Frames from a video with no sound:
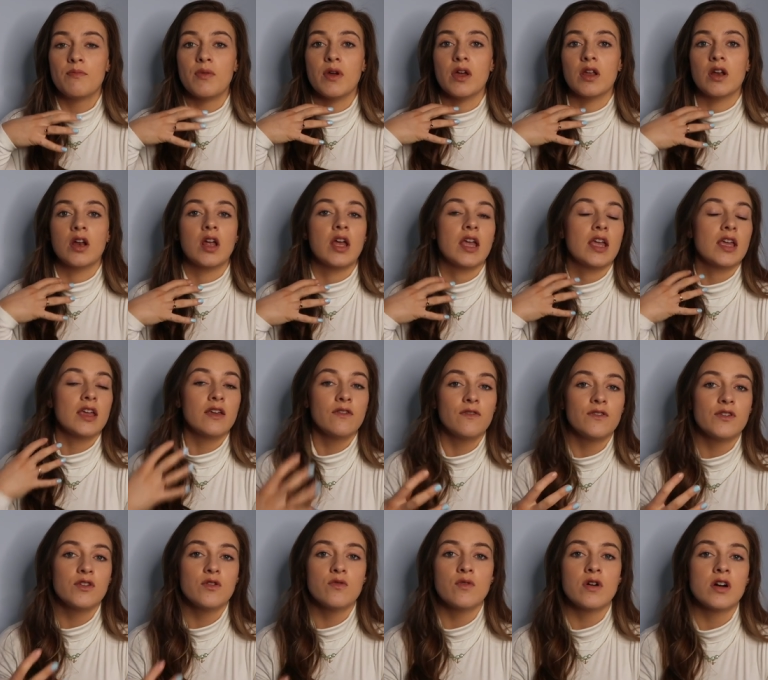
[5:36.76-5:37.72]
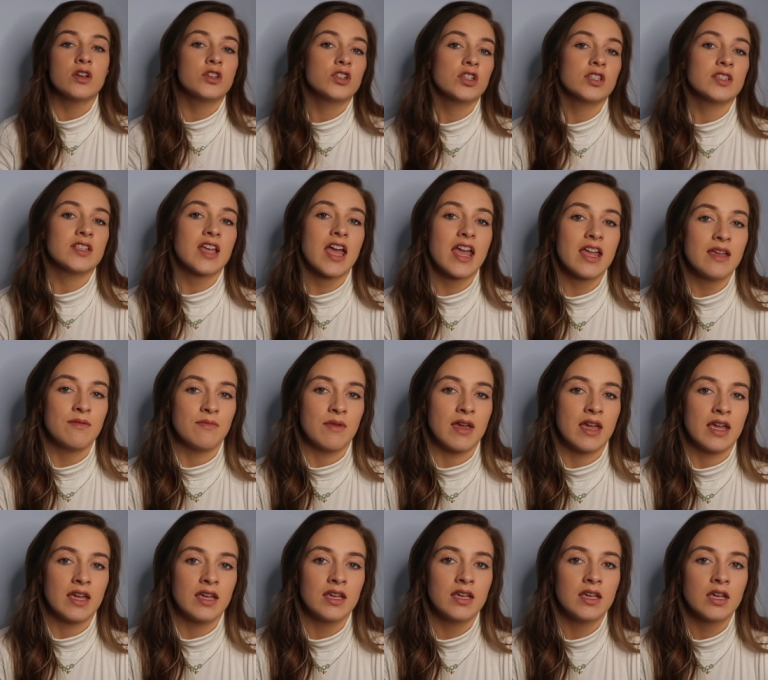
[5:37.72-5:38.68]
But if you are just
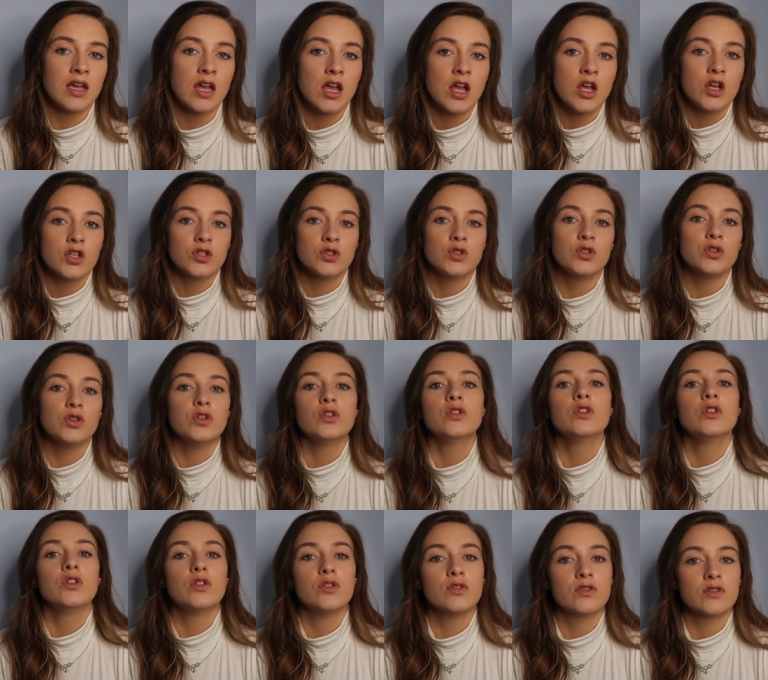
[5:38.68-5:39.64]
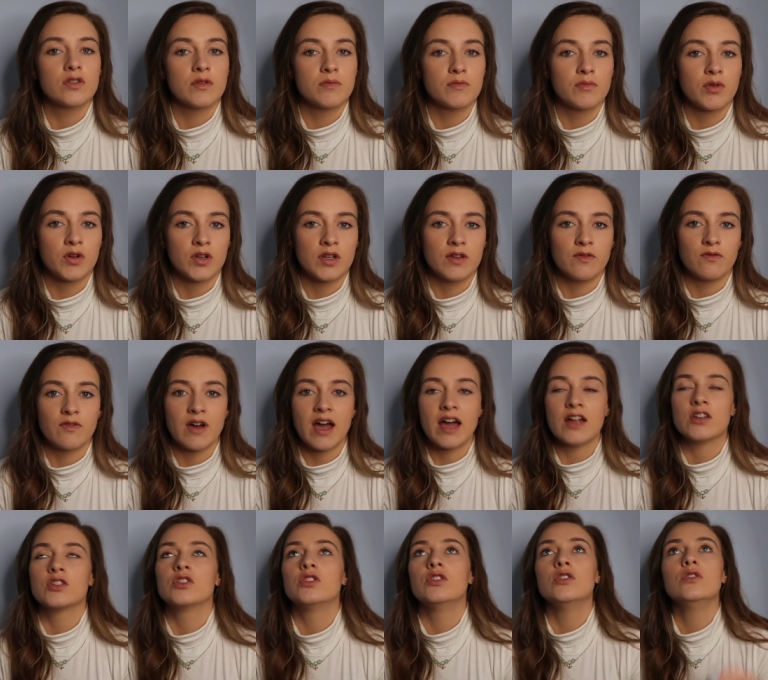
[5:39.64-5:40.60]
aiming to lose some body
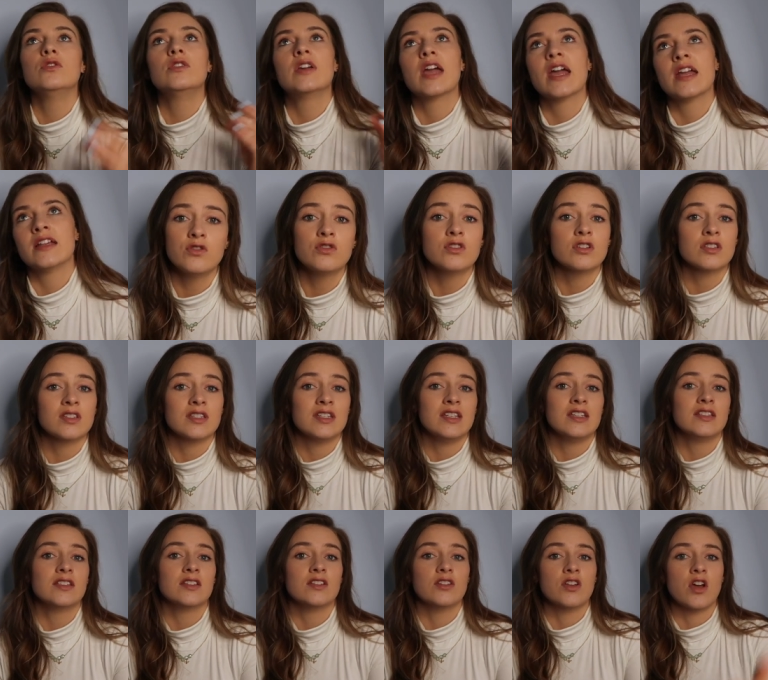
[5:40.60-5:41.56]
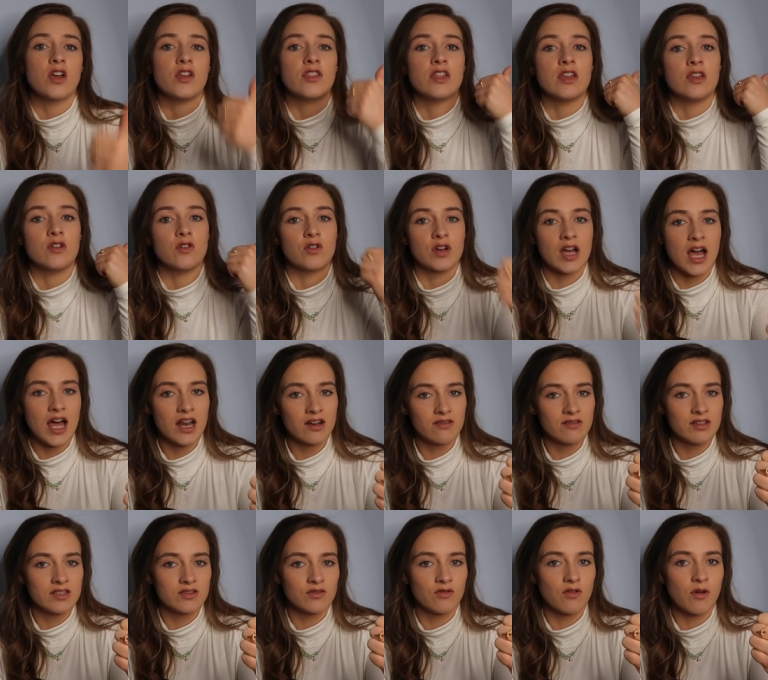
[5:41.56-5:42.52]
fat, to gain, you just need to know that your
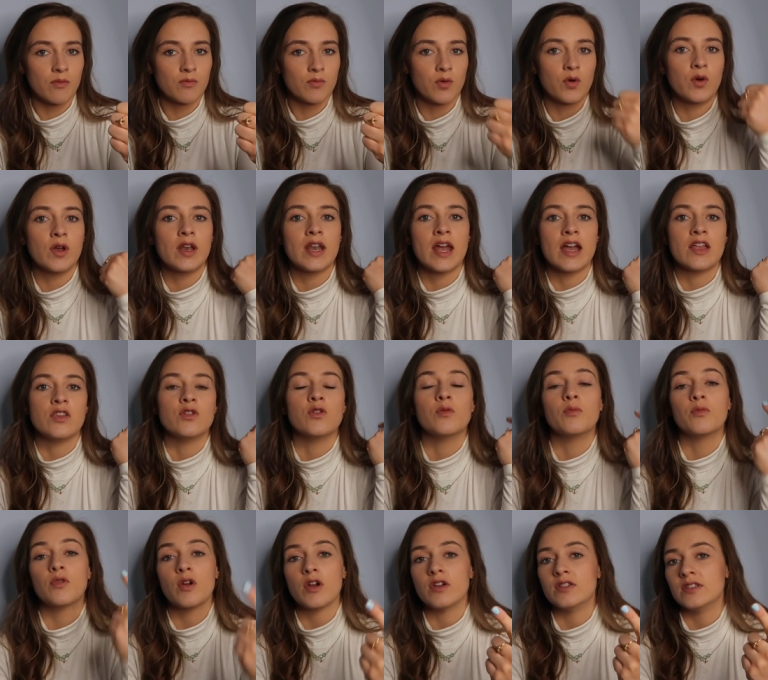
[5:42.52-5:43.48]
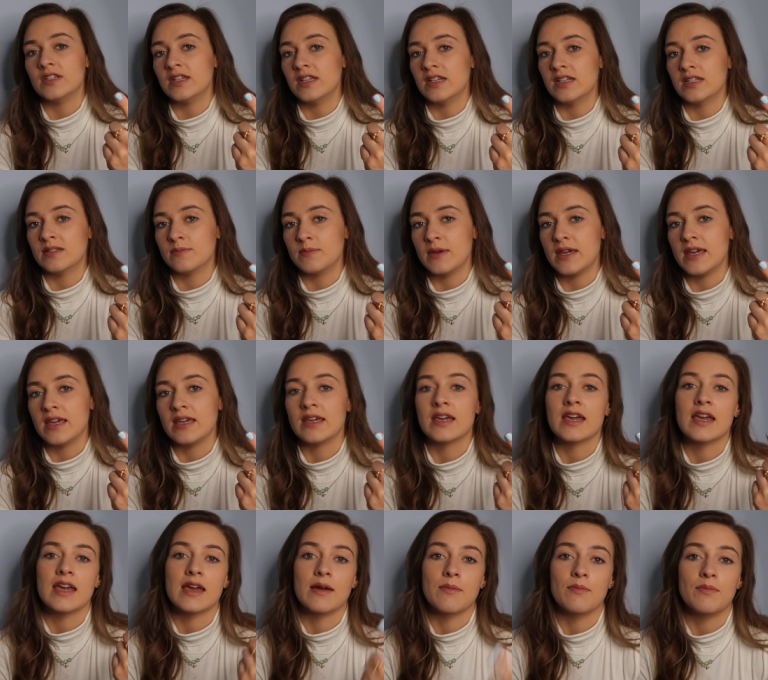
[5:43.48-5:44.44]
calories are on point and your protein is being
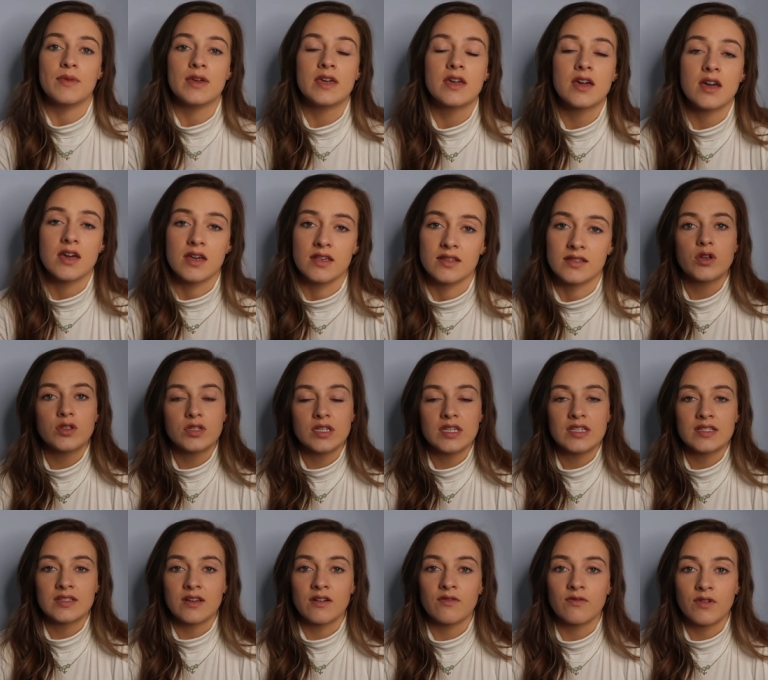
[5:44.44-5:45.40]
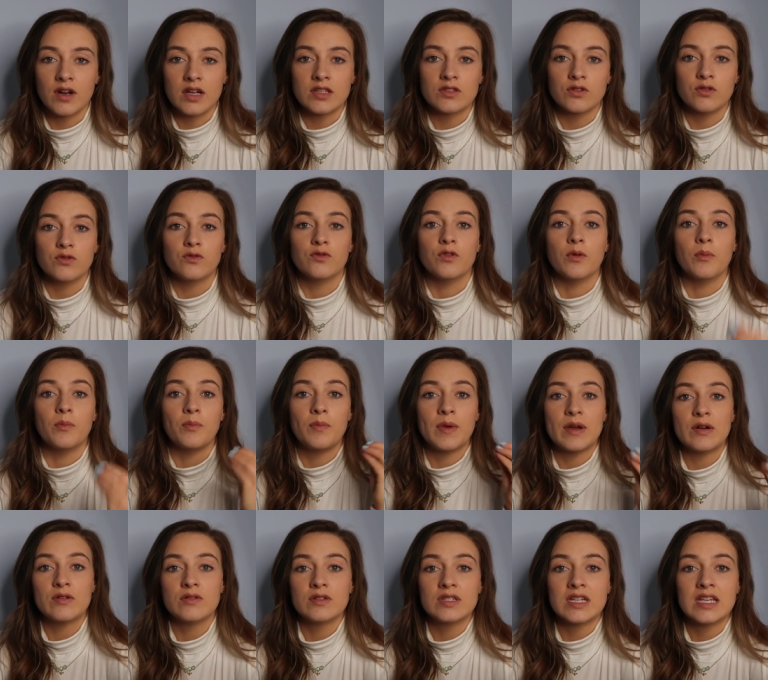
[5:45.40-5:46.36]
hit, because proteins are vital for
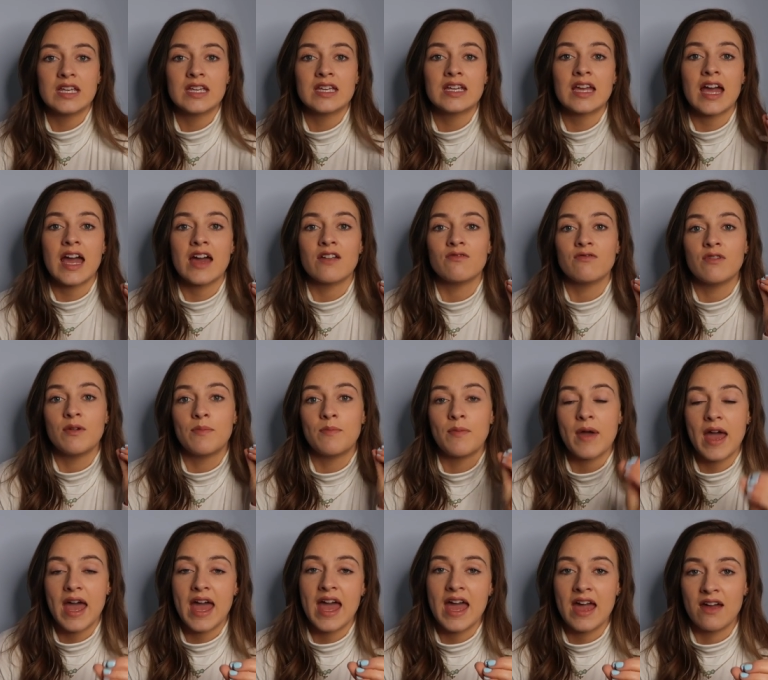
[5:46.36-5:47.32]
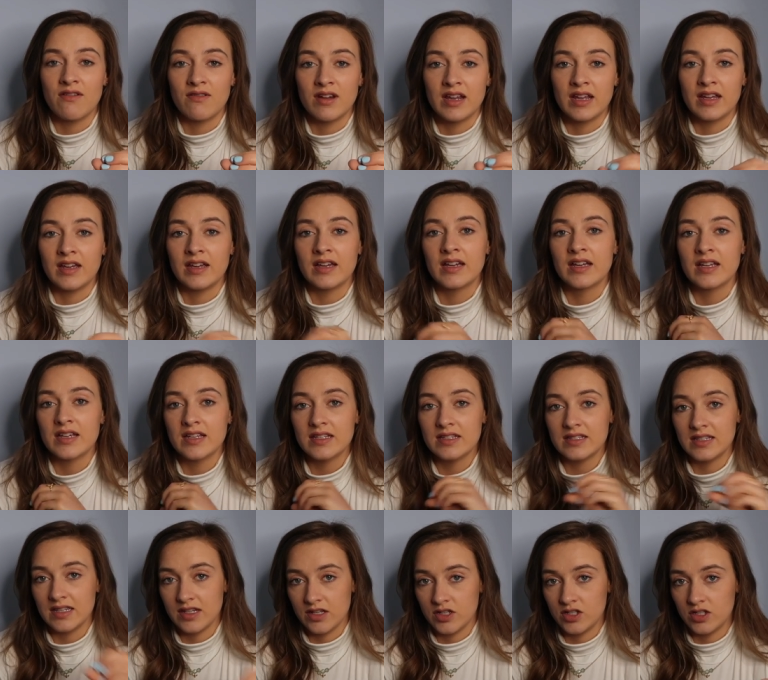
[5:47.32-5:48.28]
building and repairing
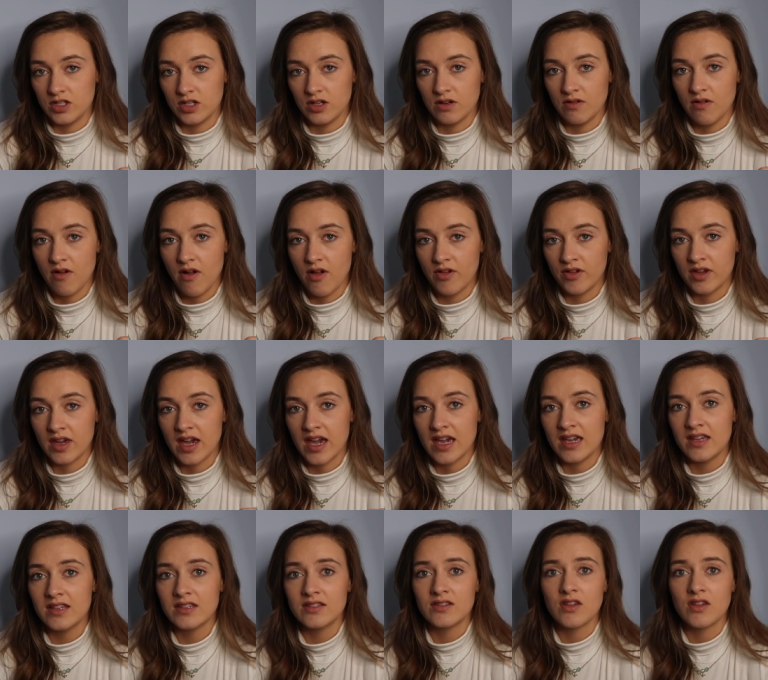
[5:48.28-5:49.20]
tissue, okay?